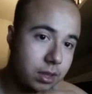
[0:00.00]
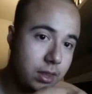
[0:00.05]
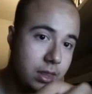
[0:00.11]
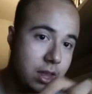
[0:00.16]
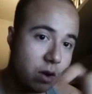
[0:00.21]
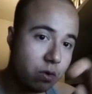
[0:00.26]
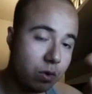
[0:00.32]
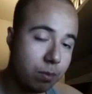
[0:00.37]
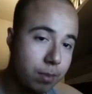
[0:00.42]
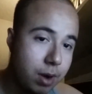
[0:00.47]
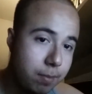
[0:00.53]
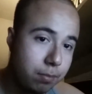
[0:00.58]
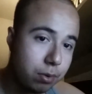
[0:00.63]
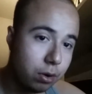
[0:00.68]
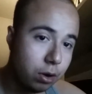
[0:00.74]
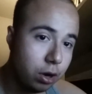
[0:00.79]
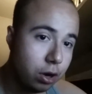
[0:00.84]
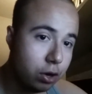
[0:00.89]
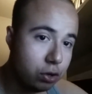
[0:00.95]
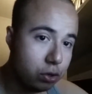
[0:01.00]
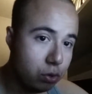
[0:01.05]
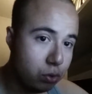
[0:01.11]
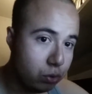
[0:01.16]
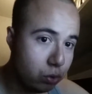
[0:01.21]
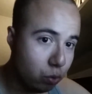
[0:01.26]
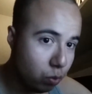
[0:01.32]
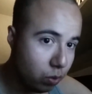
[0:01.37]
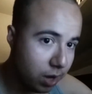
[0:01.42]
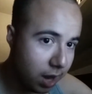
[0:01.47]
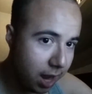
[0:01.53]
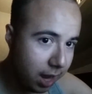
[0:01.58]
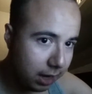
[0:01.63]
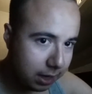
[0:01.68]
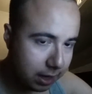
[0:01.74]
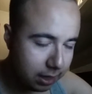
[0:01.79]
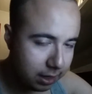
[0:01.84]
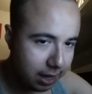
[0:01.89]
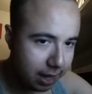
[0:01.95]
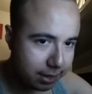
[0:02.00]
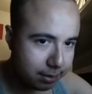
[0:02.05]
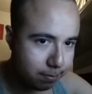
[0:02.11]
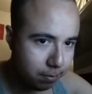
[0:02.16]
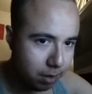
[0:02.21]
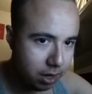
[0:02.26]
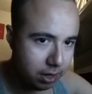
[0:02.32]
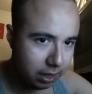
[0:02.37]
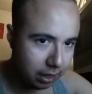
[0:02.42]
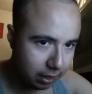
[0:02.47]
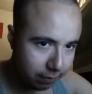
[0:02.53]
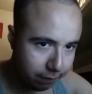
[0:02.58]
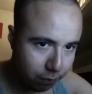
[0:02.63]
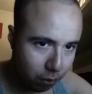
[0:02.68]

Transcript: Now remember, you do not collect money